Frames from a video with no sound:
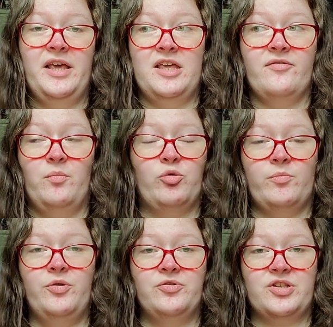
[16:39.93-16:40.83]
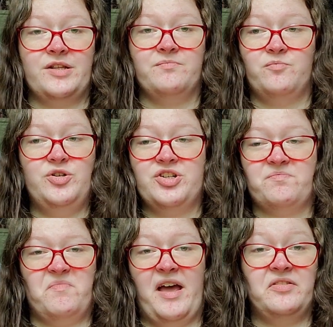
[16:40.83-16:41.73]
even more moons that we
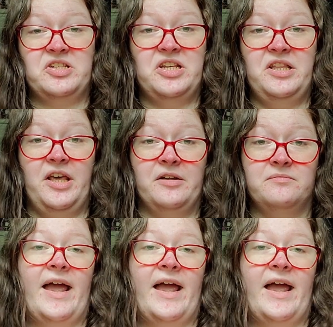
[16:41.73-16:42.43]
just haven't seen yet.